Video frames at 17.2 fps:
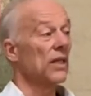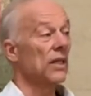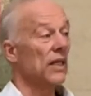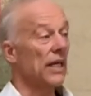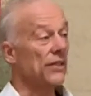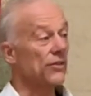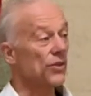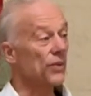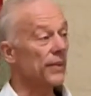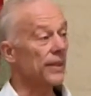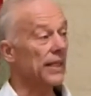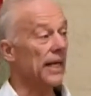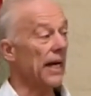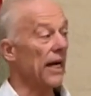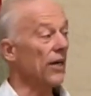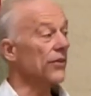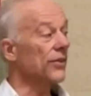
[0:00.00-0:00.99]
as you
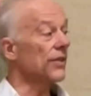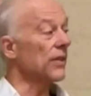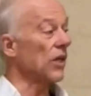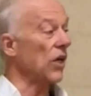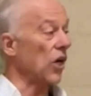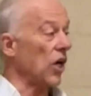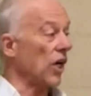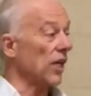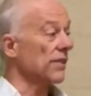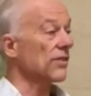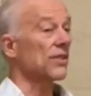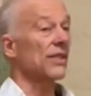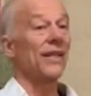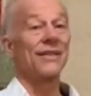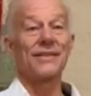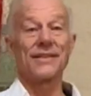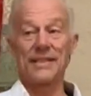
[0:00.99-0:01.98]
encounter loss
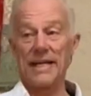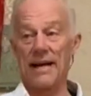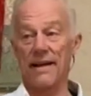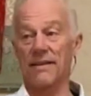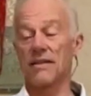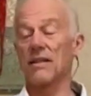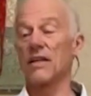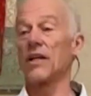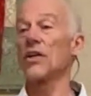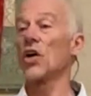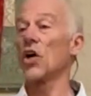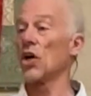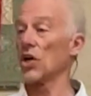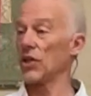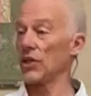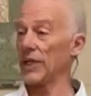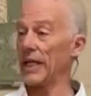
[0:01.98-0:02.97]
and death and
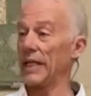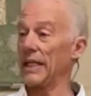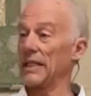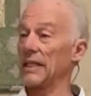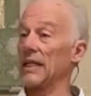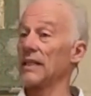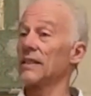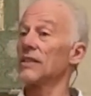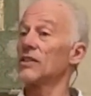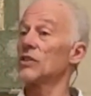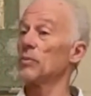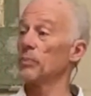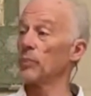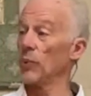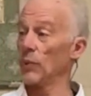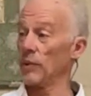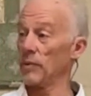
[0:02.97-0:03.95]
heartache and
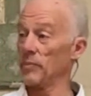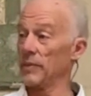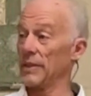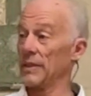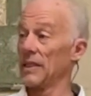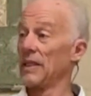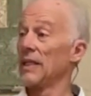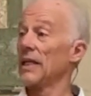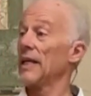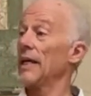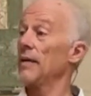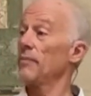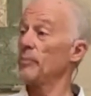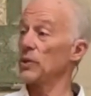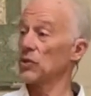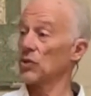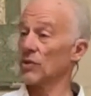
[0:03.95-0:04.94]
disappointment
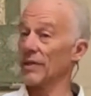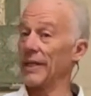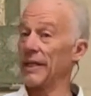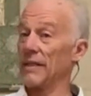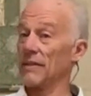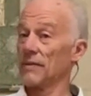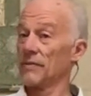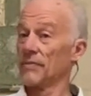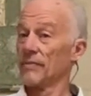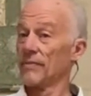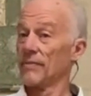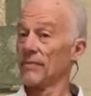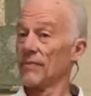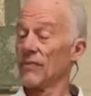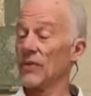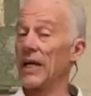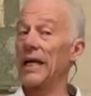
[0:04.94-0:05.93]
and betrayal
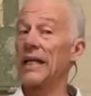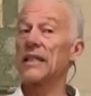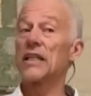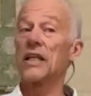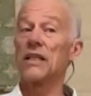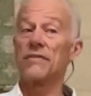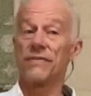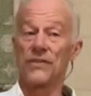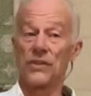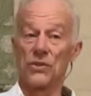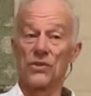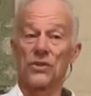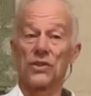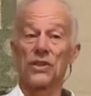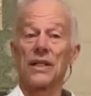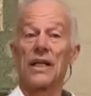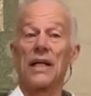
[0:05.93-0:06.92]
and
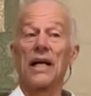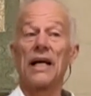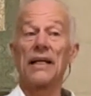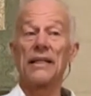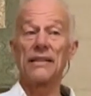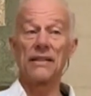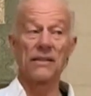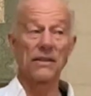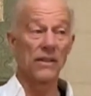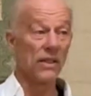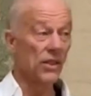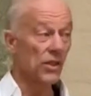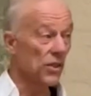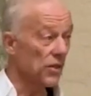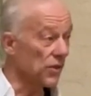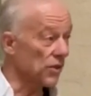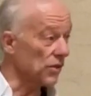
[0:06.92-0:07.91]
confusion and
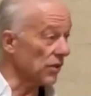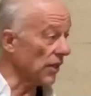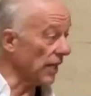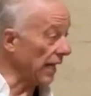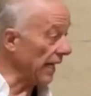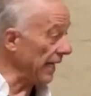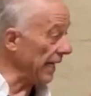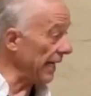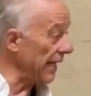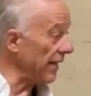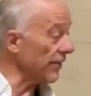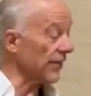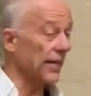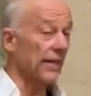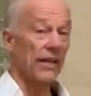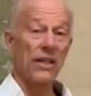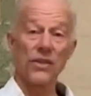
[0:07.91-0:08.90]
the inter
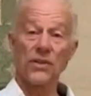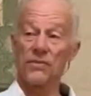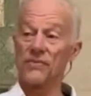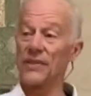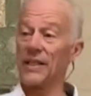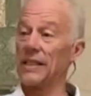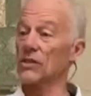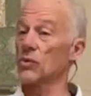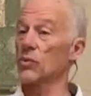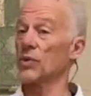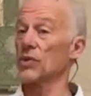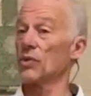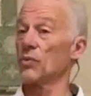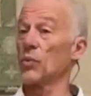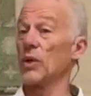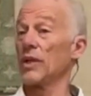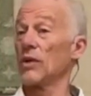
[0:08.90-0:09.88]
interface with
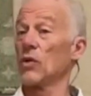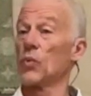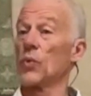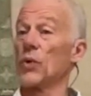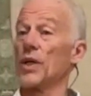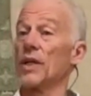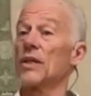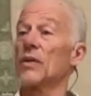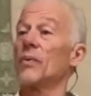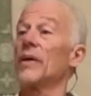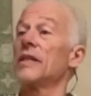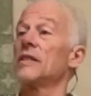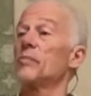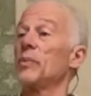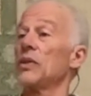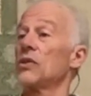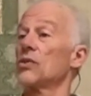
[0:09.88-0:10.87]
the, what would
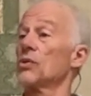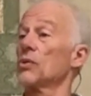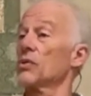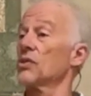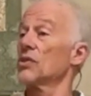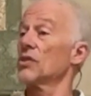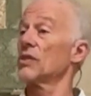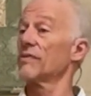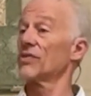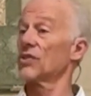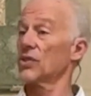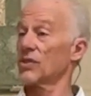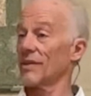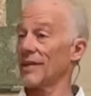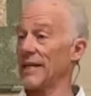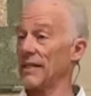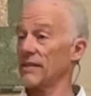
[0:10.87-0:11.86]
otherwise be sources of
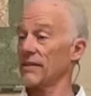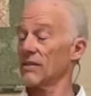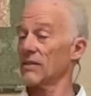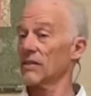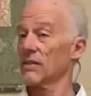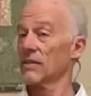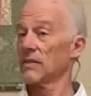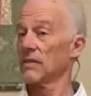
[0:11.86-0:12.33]
stress,